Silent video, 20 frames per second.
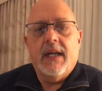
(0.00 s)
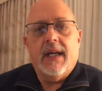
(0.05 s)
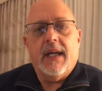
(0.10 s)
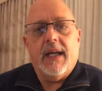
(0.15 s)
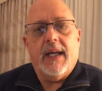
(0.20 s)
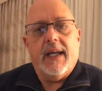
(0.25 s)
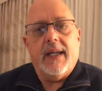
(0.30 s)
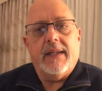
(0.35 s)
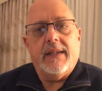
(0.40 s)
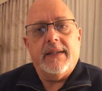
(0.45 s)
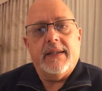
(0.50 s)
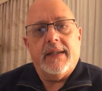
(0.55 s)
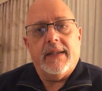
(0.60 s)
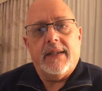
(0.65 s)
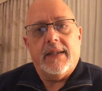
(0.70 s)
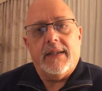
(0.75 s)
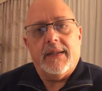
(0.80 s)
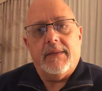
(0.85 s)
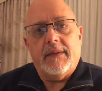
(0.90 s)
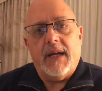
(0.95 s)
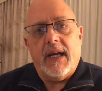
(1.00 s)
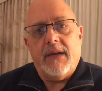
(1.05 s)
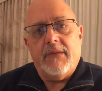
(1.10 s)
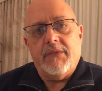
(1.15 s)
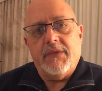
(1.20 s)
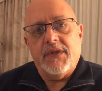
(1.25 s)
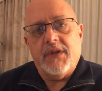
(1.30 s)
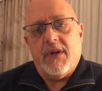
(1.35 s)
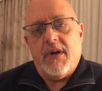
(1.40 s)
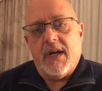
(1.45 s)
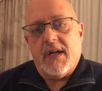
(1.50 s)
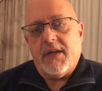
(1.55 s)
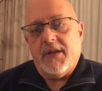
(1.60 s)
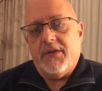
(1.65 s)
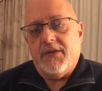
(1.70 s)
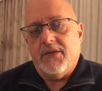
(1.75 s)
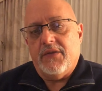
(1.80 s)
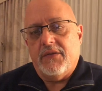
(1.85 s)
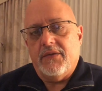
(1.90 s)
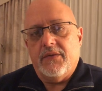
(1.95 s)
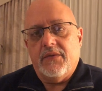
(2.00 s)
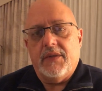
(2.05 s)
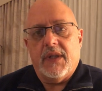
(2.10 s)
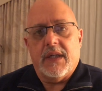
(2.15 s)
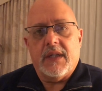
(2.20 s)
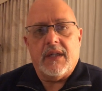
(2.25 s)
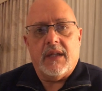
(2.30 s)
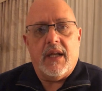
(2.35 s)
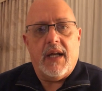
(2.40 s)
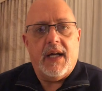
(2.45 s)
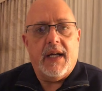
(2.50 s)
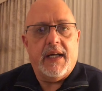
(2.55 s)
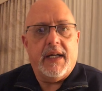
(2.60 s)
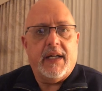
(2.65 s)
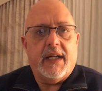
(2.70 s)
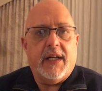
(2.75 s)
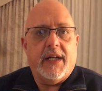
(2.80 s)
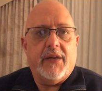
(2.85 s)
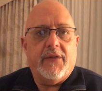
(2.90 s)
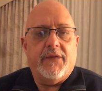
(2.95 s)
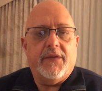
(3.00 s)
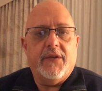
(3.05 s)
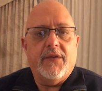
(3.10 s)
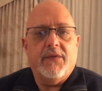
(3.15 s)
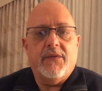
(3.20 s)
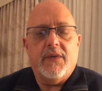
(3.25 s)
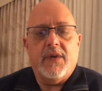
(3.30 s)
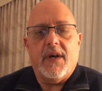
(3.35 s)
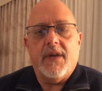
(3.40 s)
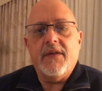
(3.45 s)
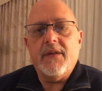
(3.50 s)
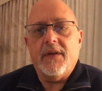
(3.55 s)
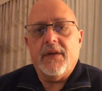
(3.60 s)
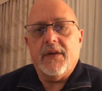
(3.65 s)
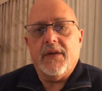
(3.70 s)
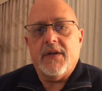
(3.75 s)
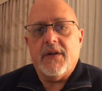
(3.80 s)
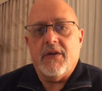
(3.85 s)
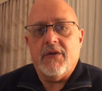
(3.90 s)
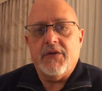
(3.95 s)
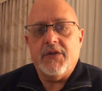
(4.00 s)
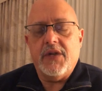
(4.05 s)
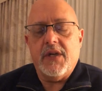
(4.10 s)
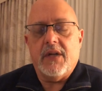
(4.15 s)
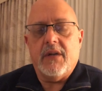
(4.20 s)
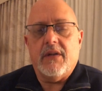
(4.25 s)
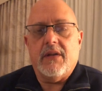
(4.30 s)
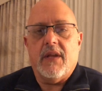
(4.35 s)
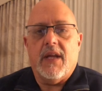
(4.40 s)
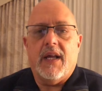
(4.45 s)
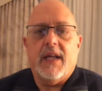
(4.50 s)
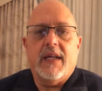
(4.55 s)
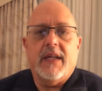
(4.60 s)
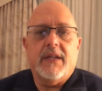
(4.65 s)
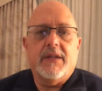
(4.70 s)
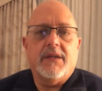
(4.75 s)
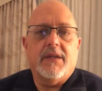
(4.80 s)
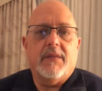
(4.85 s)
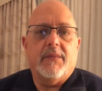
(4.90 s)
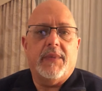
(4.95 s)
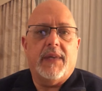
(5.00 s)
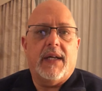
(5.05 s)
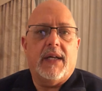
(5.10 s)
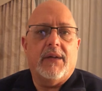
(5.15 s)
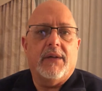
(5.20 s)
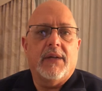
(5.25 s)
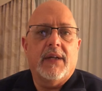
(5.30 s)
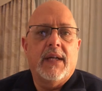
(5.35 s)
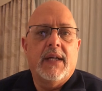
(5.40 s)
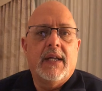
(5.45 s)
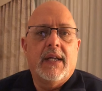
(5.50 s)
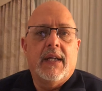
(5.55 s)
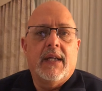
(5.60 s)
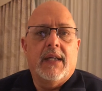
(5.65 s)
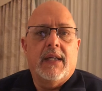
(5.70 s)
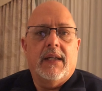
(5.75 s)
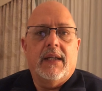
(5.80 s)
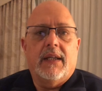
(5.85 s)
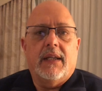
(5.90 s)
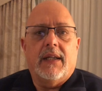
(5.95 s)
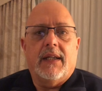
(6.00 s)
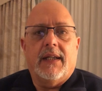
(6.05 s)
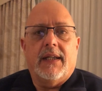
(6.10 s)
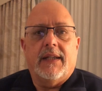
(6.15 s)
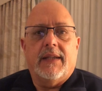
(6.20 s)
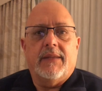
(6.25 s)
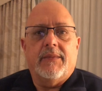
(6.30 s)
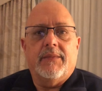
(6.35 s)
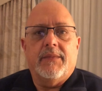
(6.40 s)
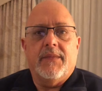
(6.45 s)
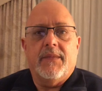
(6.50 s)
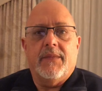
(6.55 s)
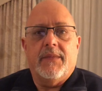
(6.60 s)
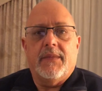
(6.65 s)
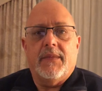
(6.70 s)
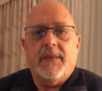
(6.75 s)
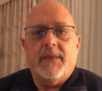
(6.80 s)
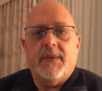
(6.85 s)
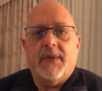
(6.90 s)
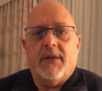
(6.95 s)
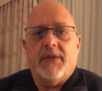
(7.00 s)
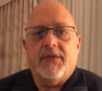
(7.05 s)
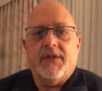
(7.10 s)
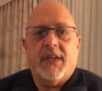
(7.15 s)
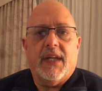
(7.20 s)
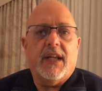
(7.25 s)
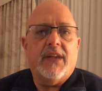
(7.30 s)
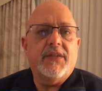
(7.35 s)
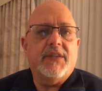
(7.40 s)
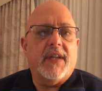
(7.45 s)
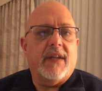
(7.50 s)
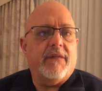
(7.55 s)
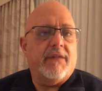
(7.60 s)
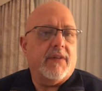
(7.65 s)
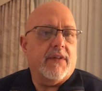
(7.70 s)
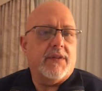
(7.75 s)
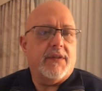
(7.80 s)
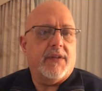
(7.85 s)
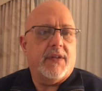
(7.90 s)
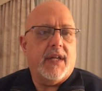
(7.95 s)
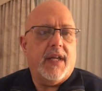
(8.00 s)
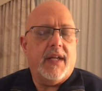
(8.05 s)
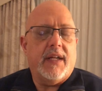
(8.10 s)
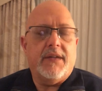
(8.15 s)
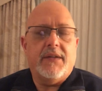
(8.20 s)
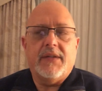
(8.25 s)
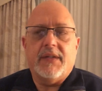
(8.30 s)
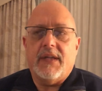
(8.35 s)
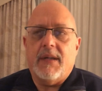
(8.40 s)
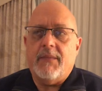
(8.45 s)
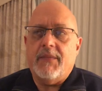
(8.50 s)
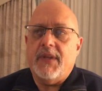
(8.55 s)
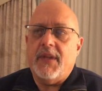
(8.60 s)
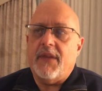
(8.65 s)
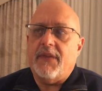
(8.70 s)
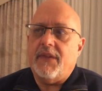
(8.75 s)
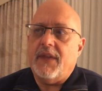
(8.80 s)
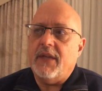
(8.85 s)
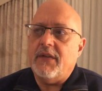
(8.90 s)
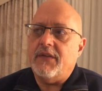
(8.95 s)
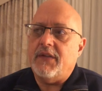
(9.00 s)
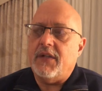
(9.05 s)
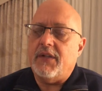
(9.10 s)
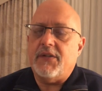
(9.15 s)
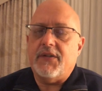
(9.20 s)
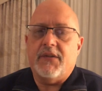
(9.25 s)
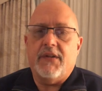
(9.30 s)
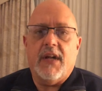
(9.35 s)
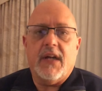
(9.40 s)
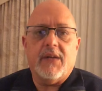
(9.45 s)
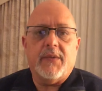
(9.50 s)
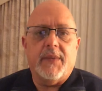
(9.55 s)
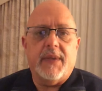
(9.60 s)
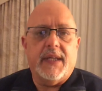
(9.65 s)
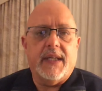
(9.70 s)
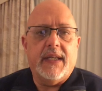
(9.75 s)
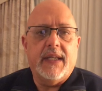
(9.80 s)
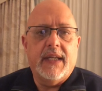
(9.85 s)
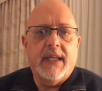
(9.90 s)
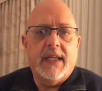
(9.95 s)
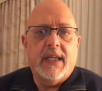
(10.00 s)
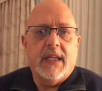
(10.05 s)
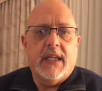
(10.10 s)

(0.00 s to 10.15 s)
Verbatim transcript: And uh, I was talking to a client and a few other coaching clients about um, their sales efforts. And some of the things that struck me